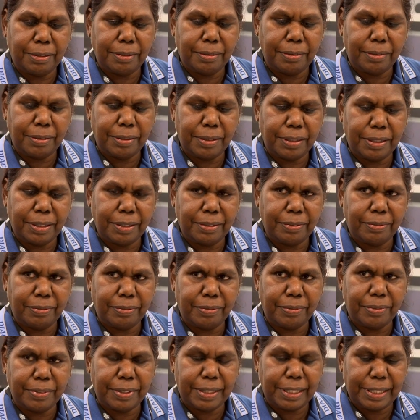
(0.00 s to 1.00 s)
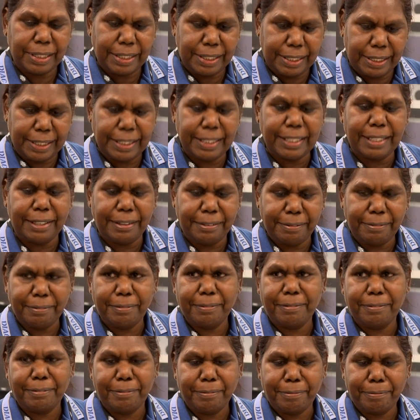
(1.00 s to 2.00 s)
that I've never learned before,
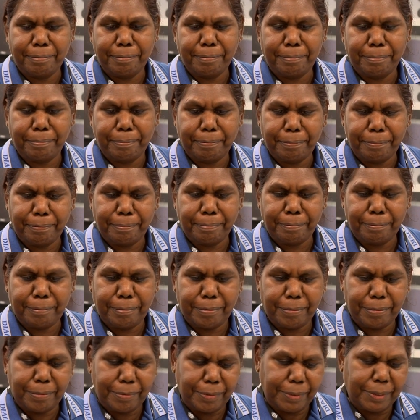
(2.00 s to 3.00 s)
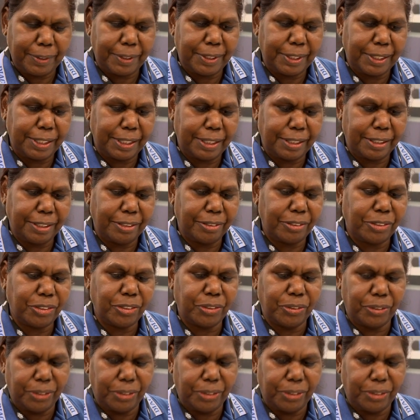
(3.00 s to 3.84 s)
like learning new skills